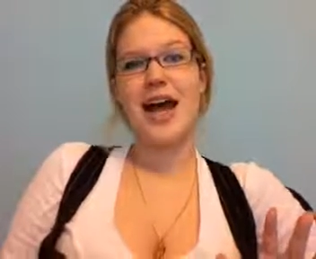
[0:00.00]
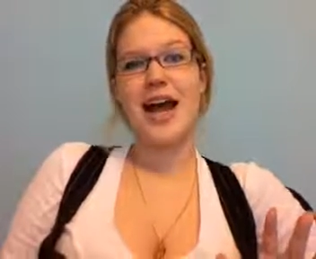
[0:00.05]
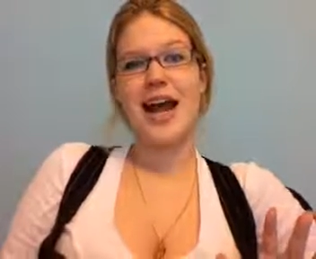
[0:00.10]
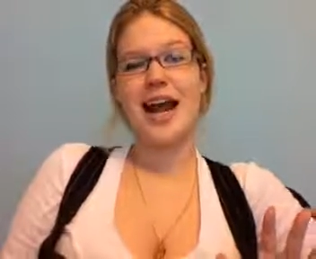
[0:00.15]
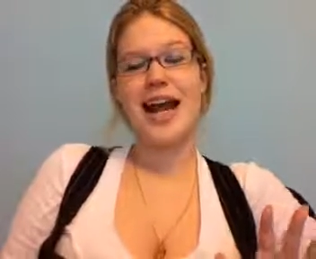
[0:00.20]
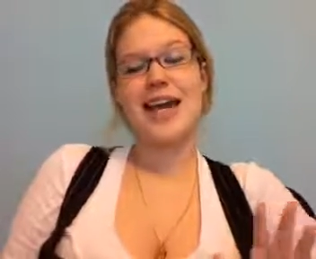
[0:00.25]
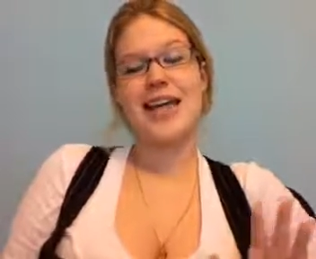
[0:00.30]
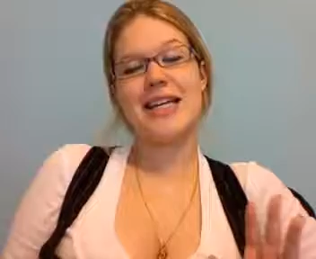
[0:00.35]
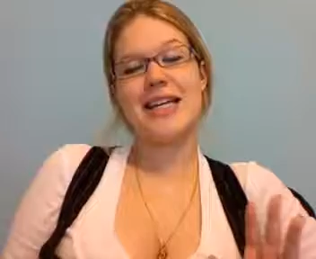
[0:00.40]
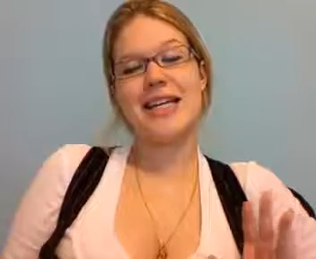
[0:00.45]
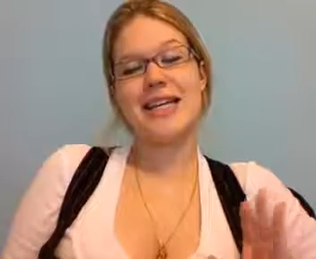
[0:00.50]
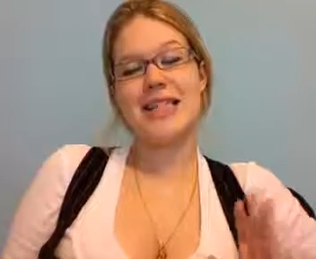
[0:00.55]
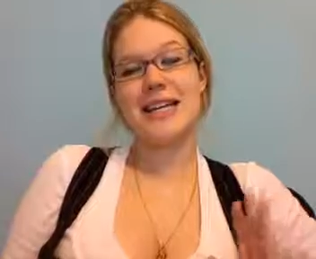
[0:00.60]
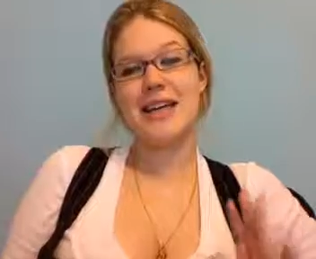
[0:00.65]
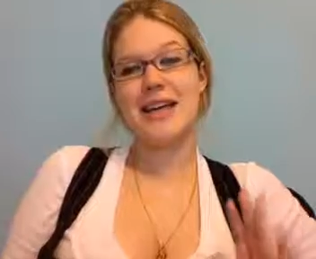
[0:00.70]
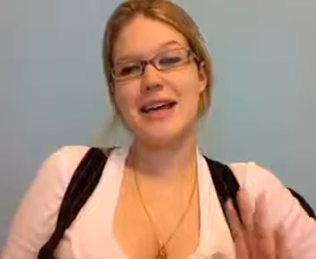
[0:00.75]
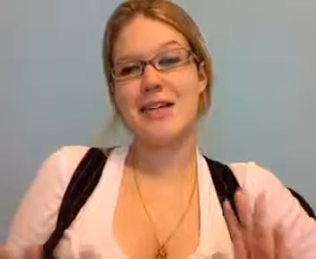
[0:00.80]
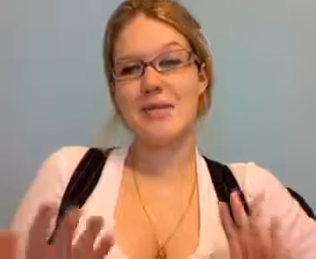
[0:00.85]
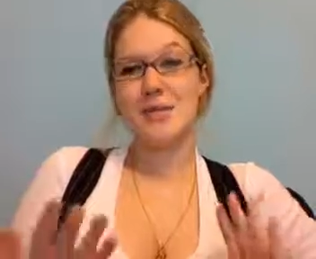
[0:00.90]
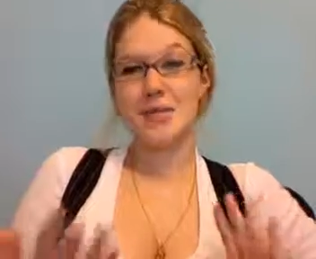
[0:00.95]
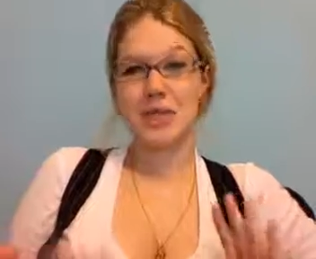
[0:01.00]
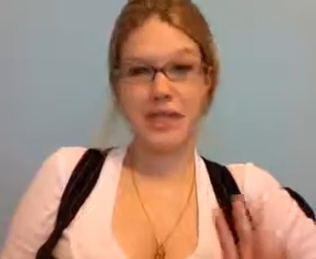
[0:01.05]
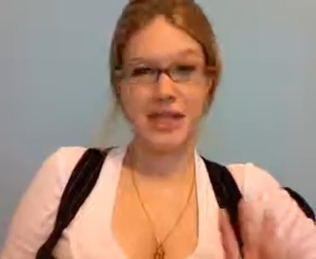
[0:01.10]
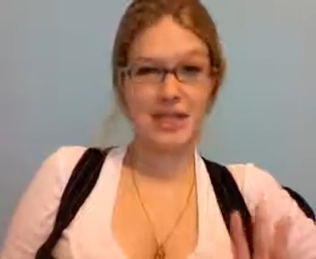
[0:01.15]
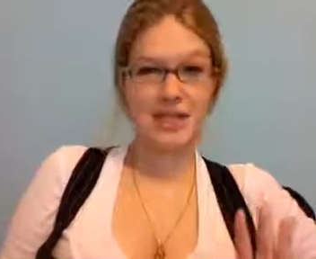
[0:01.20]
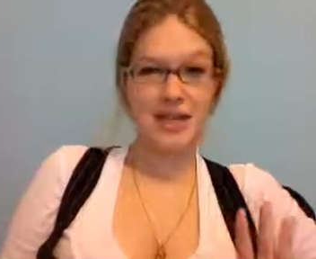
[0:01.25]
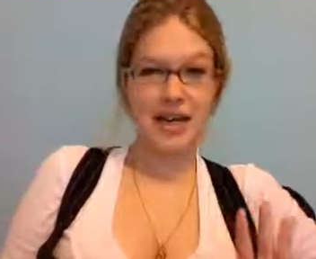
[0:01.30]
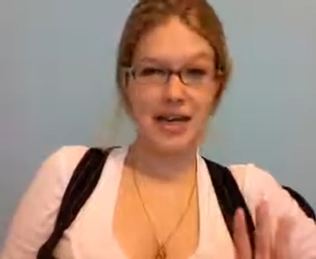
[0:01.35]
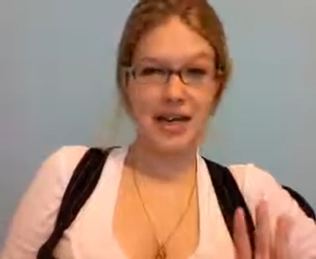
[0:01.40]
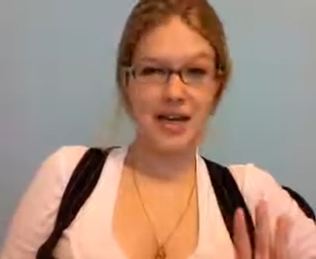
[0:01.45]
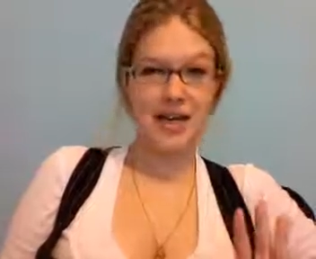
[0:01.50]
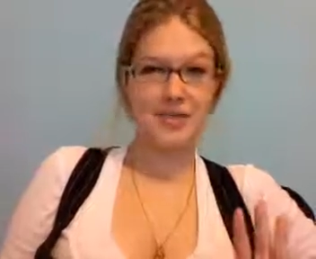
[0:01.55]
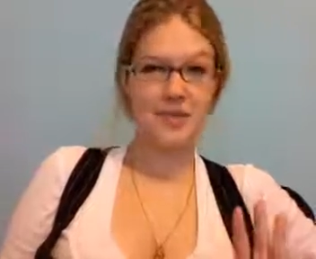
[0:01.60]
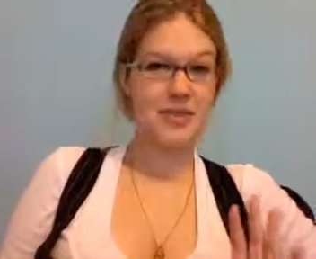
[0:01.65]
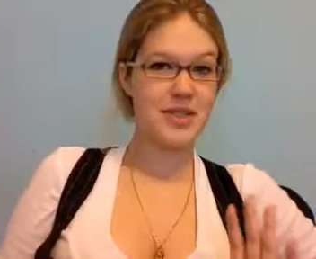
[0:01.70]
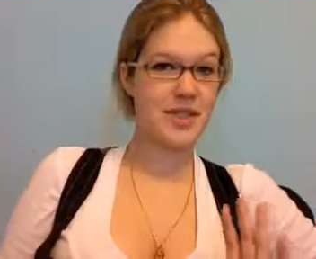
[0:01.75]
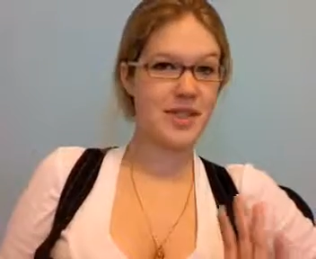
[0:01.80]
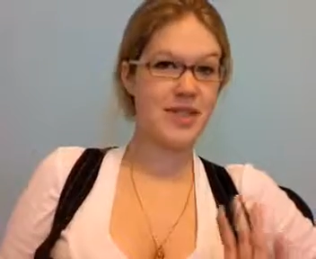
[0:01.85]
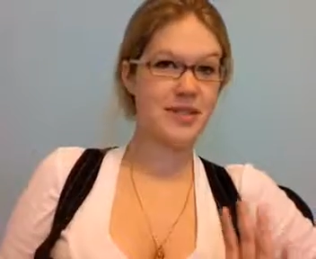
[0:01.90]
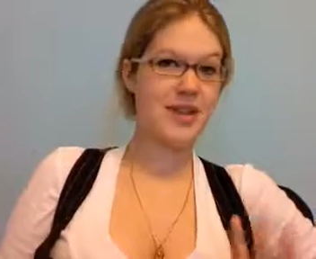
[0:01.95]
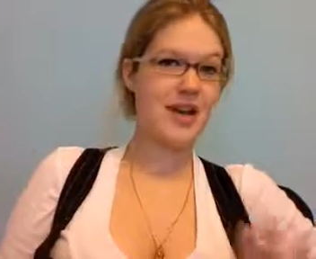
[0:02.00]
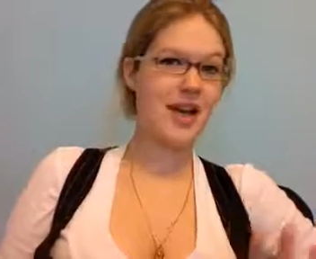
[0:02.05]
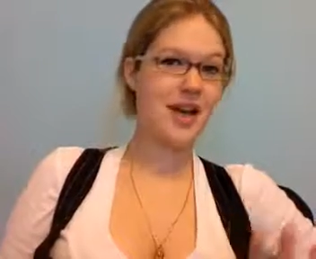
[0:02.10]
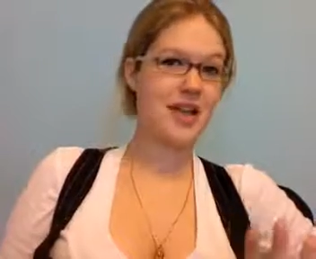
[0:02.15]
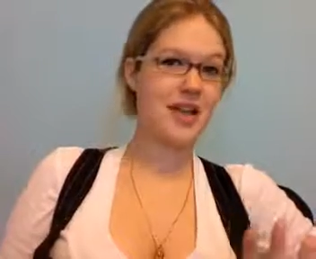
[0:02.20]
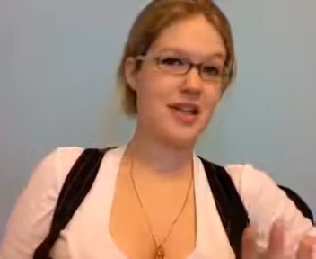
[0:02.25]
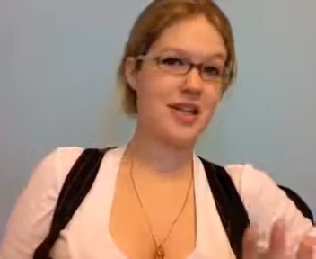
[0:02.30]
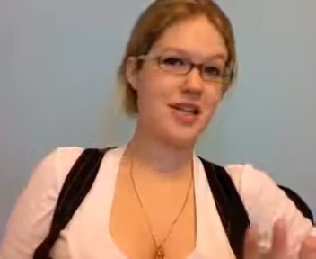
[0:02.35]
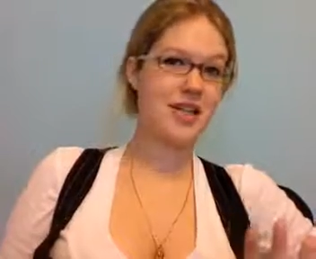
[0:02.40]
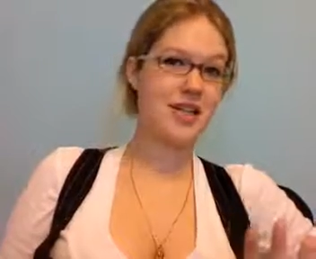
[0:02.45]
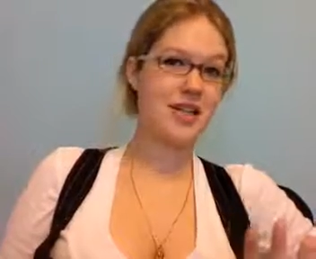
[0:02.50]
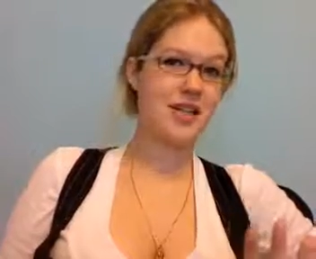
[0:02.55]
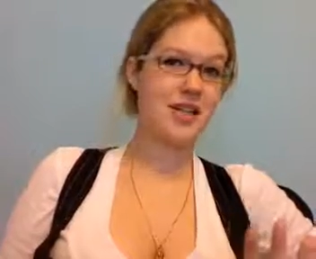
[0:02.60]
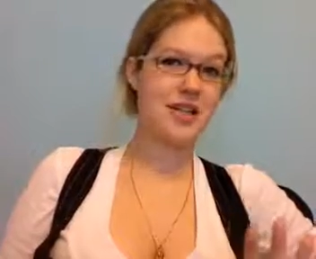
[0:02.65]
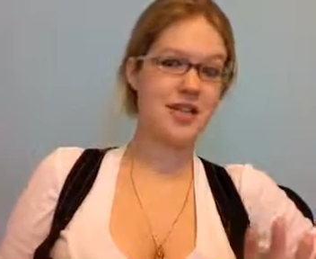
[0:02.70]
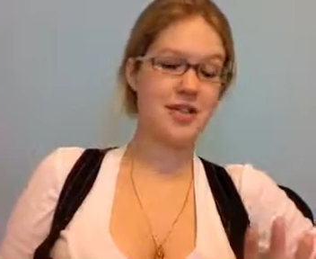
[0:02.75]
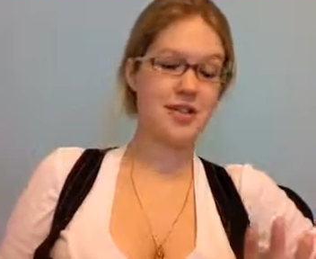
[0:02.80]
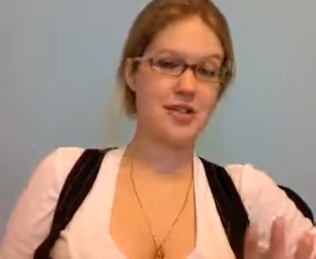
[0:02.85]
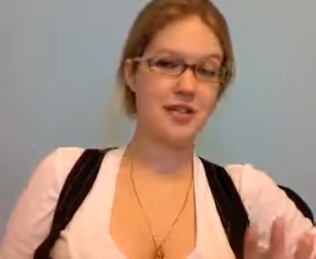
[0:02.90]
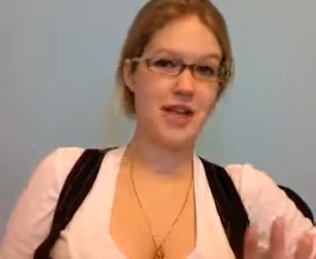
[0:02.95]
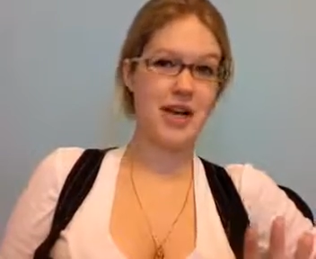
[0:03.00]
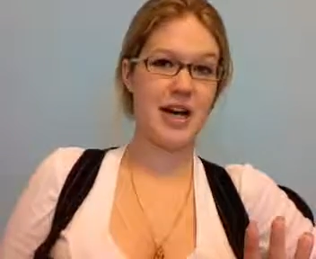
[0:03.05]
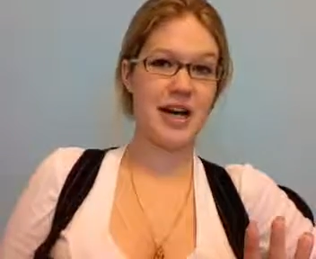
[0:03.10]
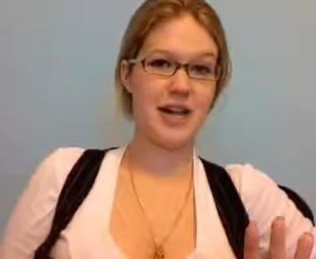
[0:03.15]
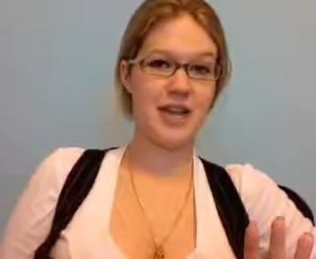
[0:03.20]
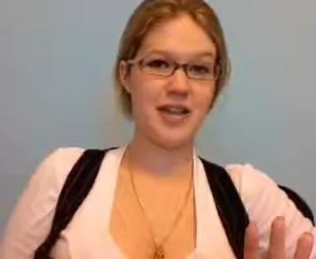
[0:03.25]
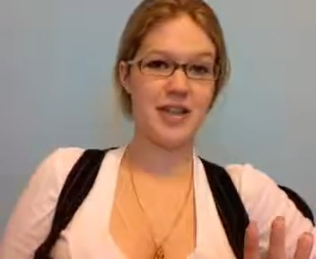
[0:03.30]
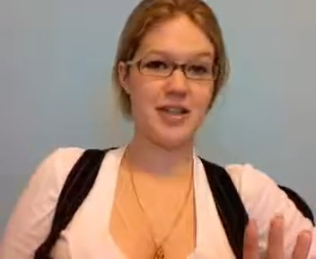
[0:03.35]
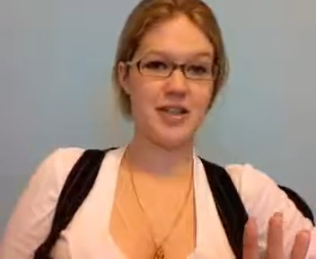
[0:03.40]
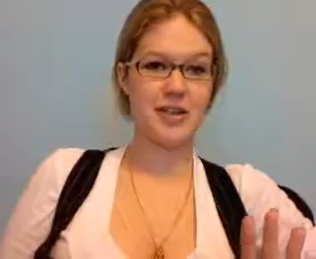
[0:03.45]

And I can say that a million times and it's not going to change your mind.